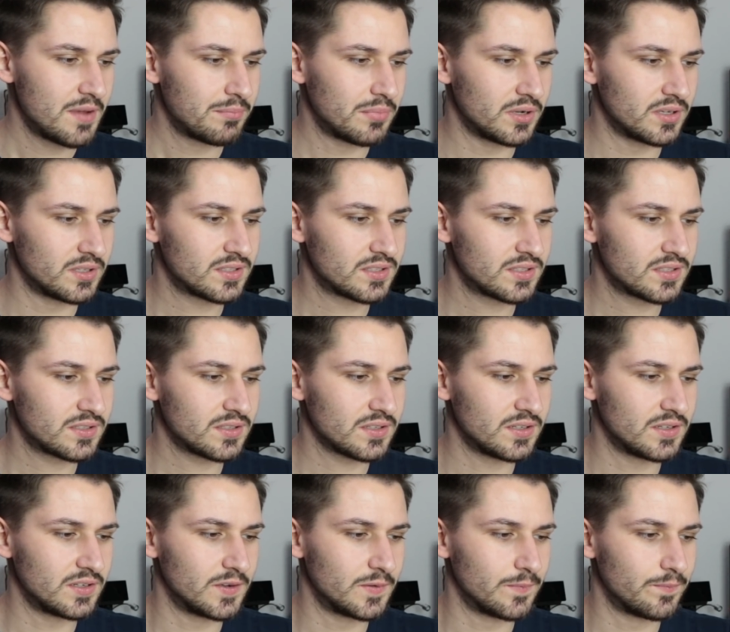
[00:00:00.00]
but
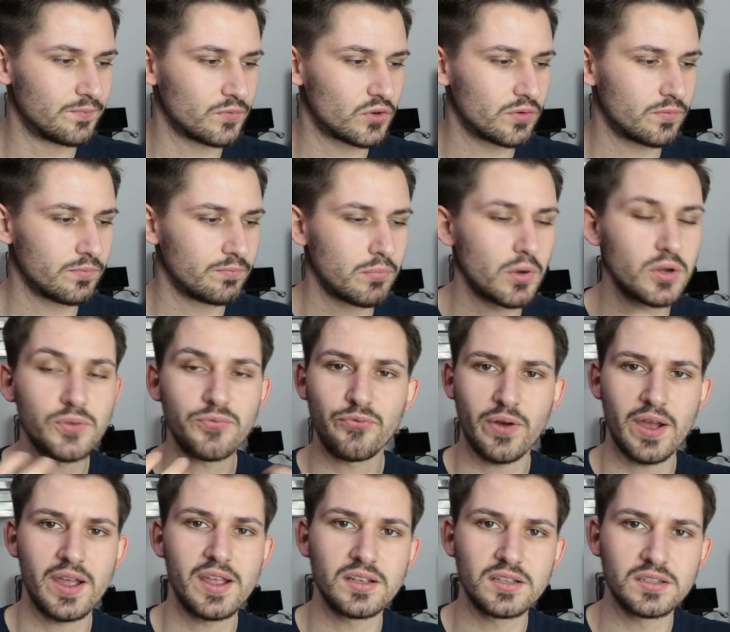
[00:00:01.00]

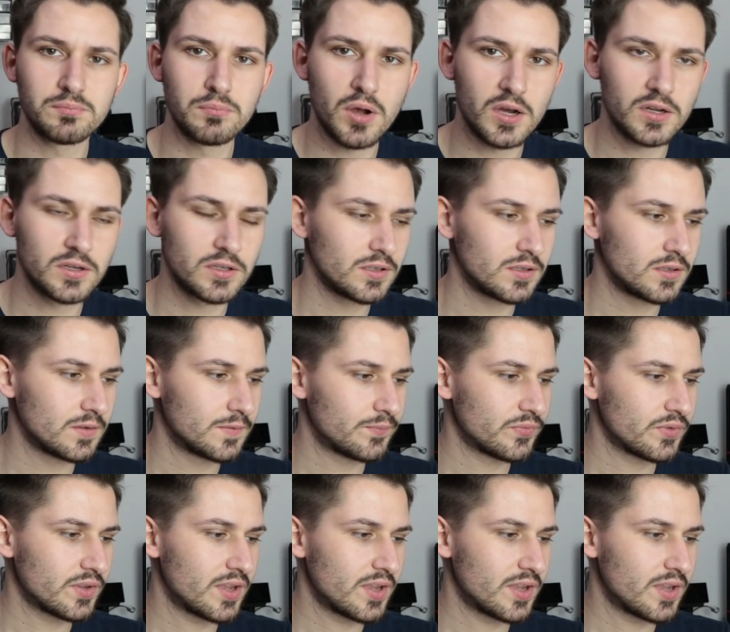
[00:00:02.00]
modifying his model,